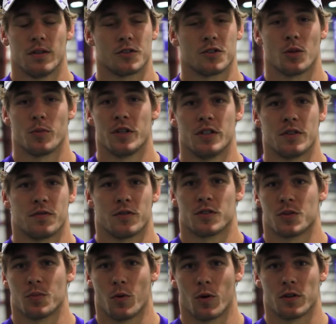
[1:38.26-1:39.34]
There's so many
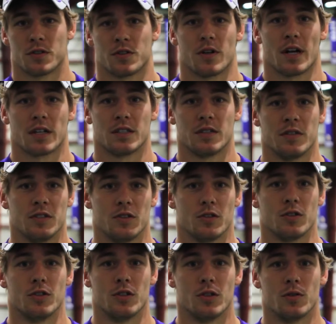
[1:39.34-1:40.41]
different sports or activities
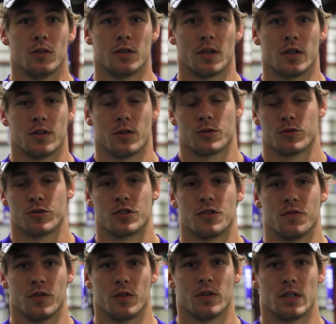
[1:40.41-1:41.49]
you can do, and those are
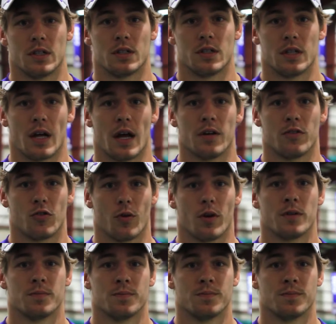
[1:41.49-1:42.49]
just a few that I enjoy.